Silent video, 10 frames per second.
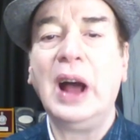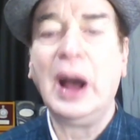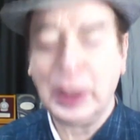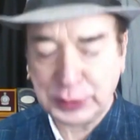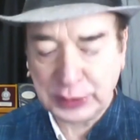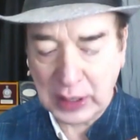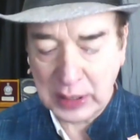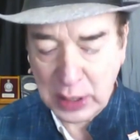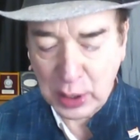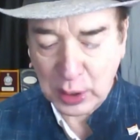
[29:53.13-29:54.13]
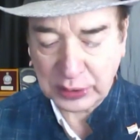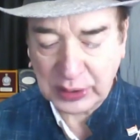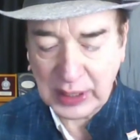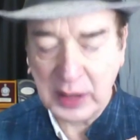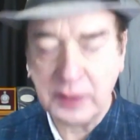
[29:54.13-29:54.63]
ask
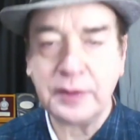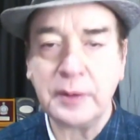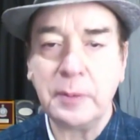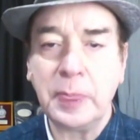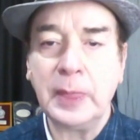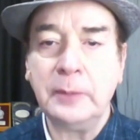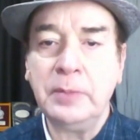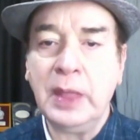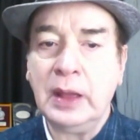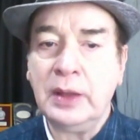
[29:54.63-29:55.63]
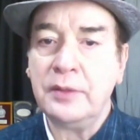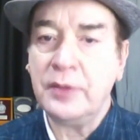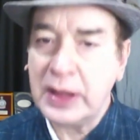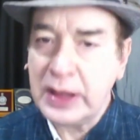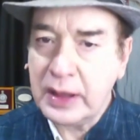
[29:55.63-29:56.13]
yourself
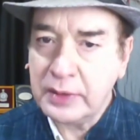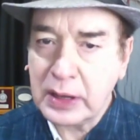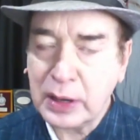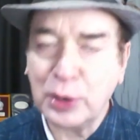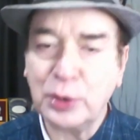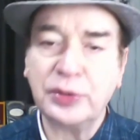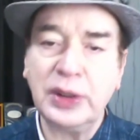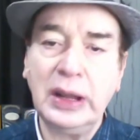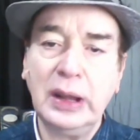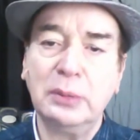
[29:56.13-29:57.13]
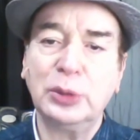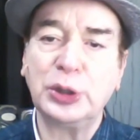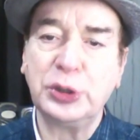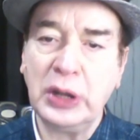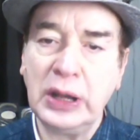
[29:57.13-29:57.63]
whenever you feel
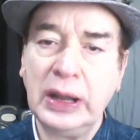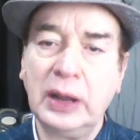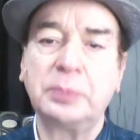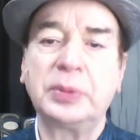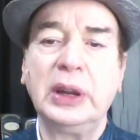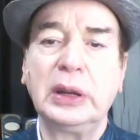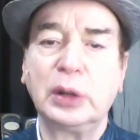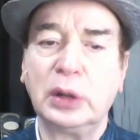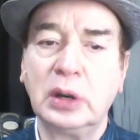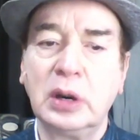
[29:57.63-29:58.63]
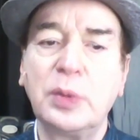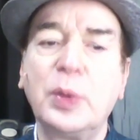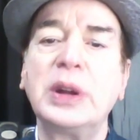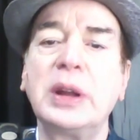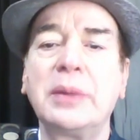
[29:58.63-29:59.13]
emotionally upset or hurt,
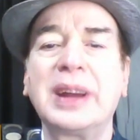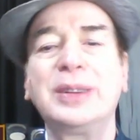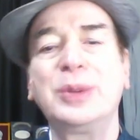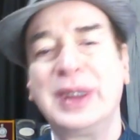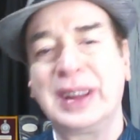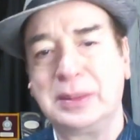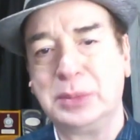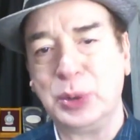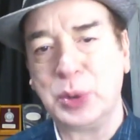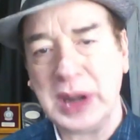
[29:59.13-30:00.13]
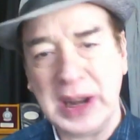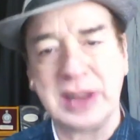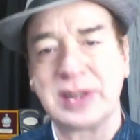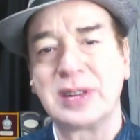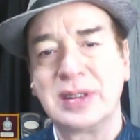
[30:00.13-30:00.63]
what am I doing about it?